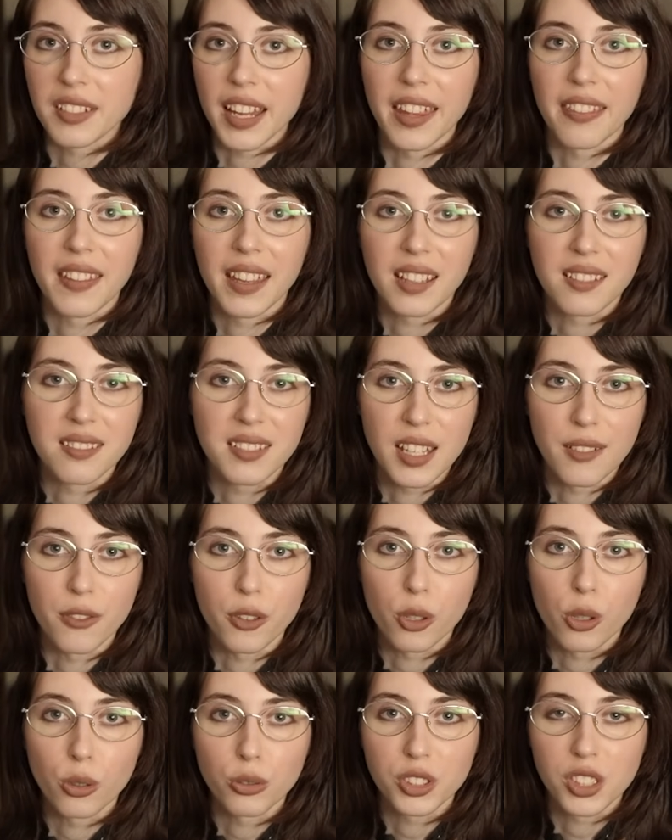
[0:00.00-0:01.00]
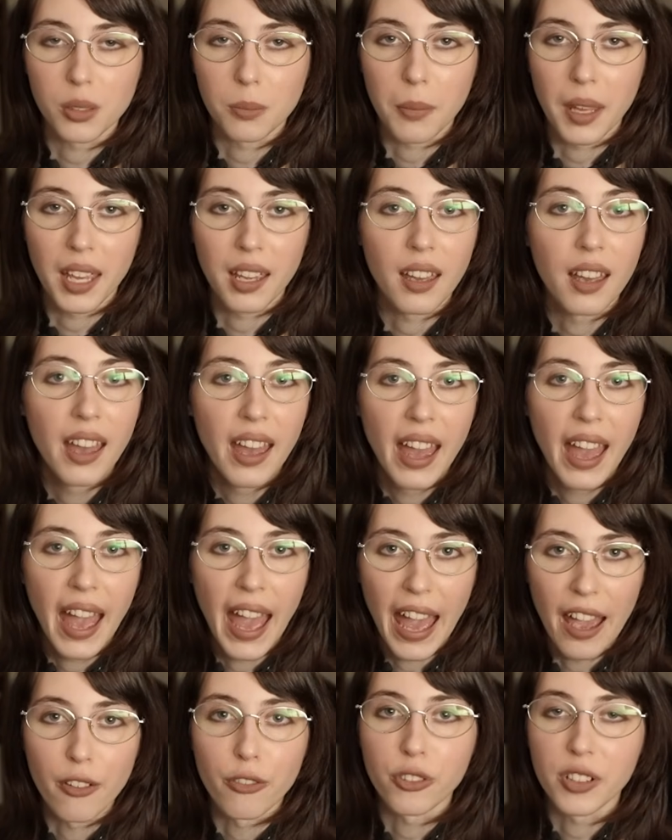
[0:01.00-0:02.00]
I think it's difficult to make
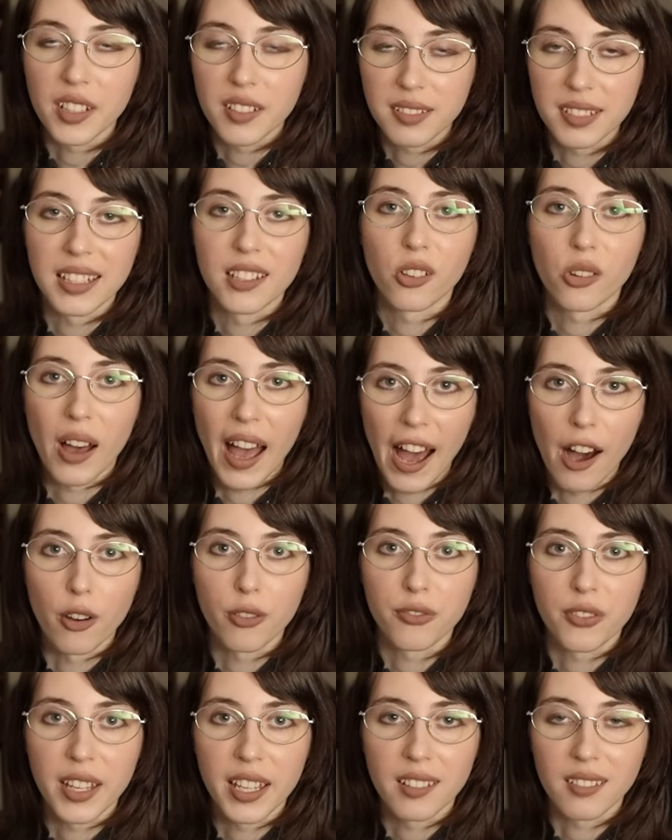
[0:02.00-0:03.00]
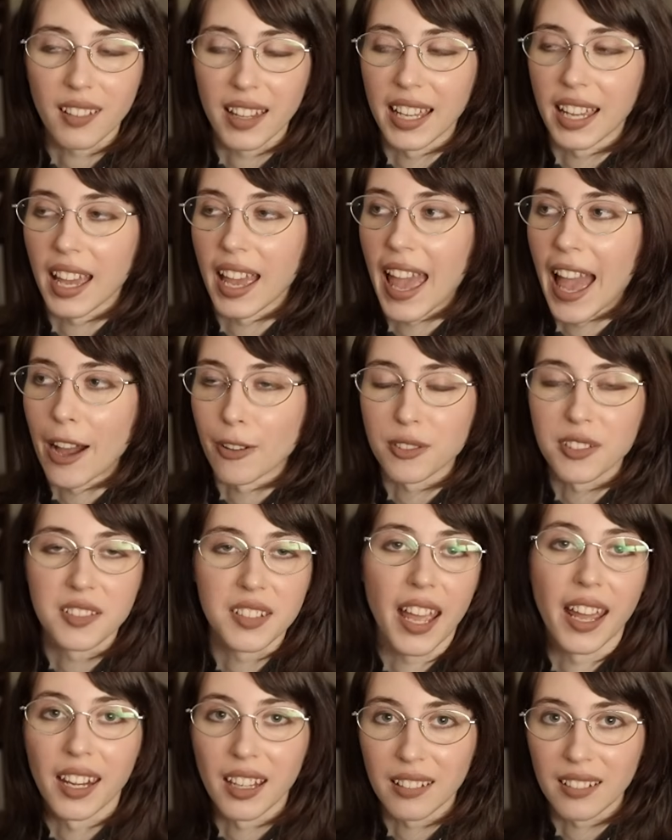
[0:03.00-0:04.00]
every single outfit like
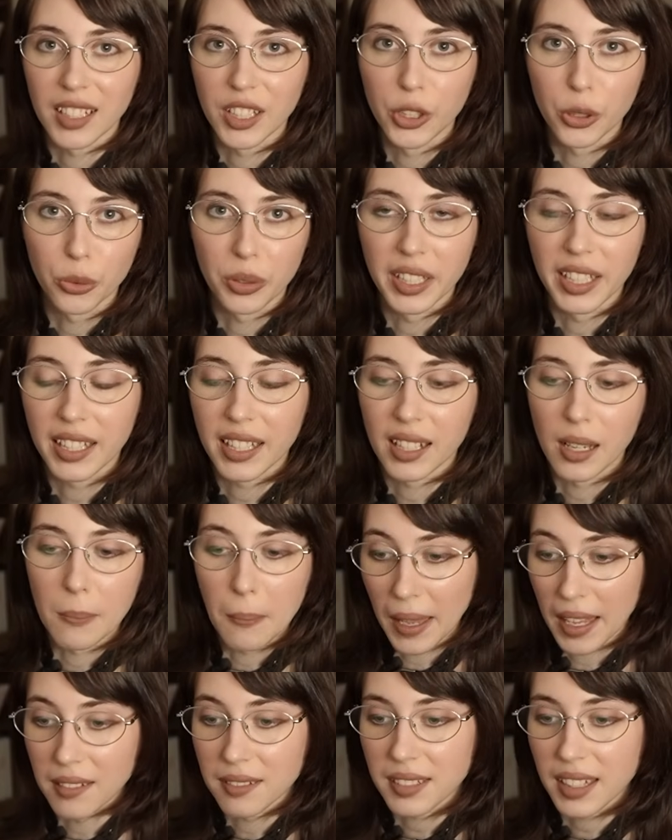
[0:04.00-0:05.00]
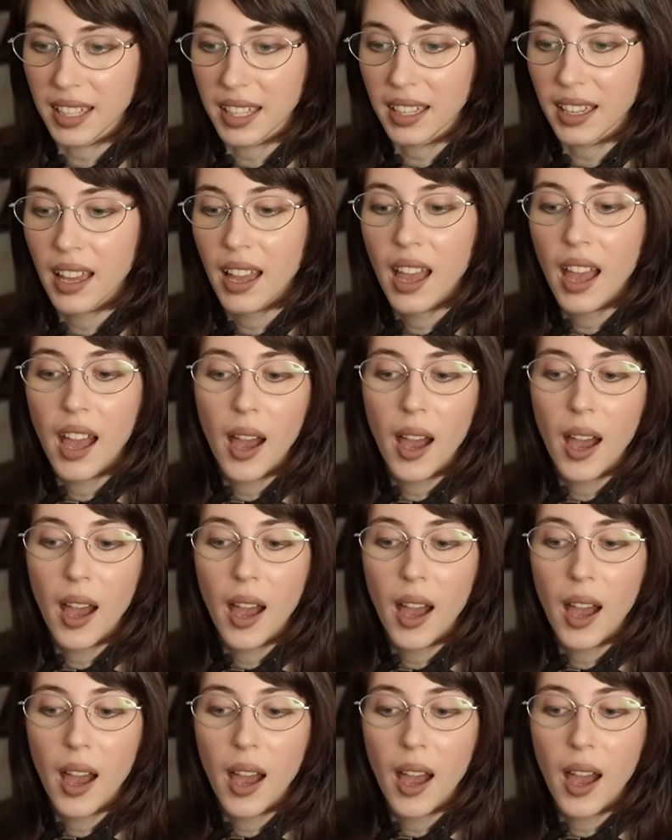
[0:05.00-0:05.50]
outstandingly unique and amazing,